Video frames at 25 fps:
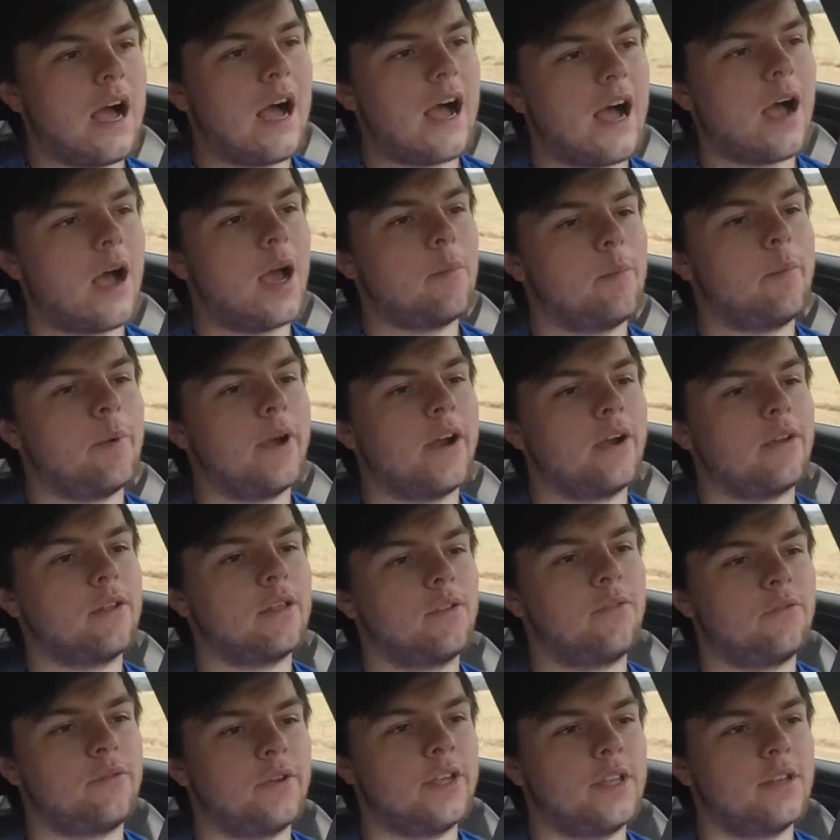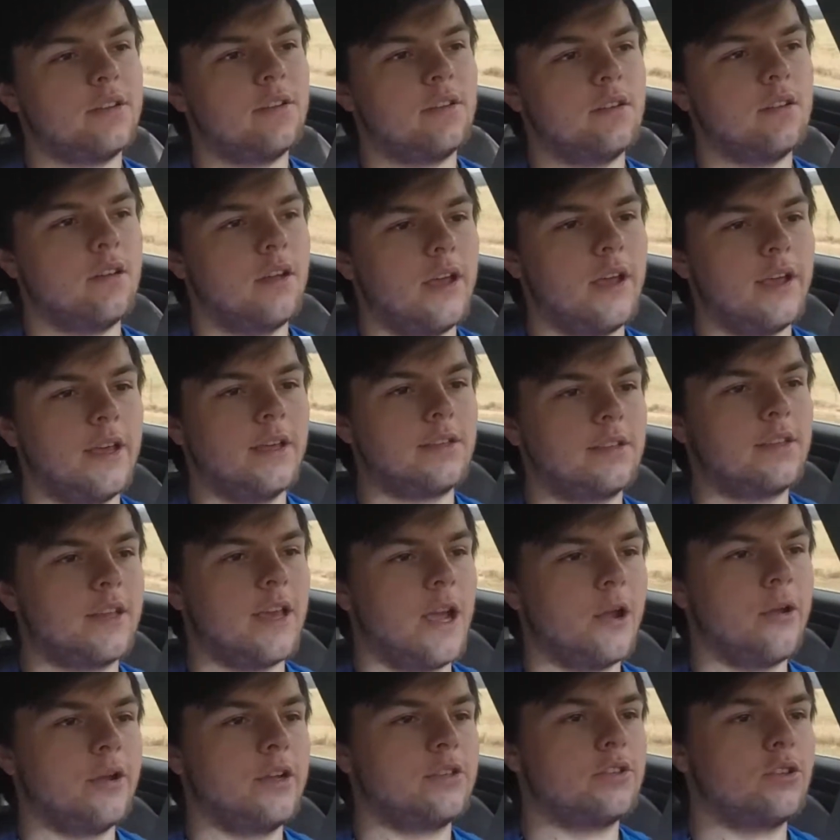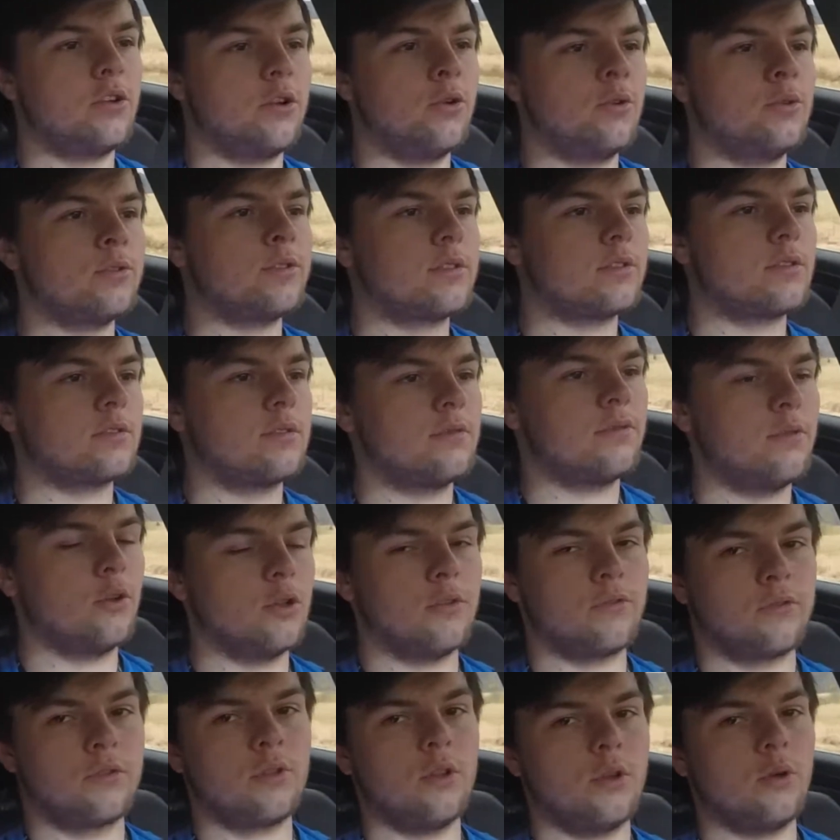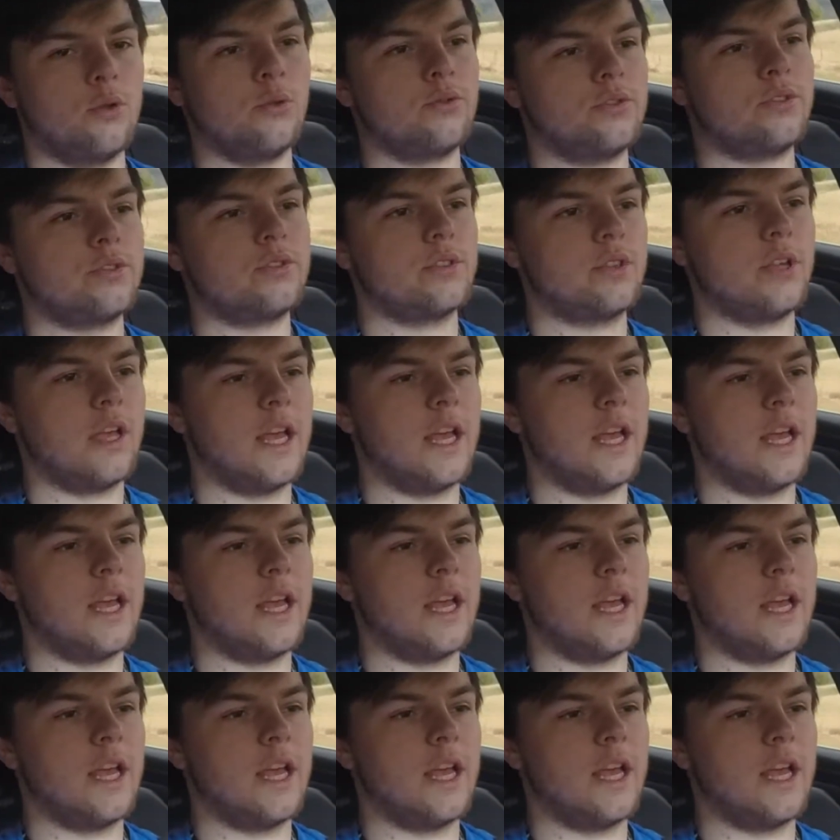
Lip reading: I barely fit a carry tote full of clothes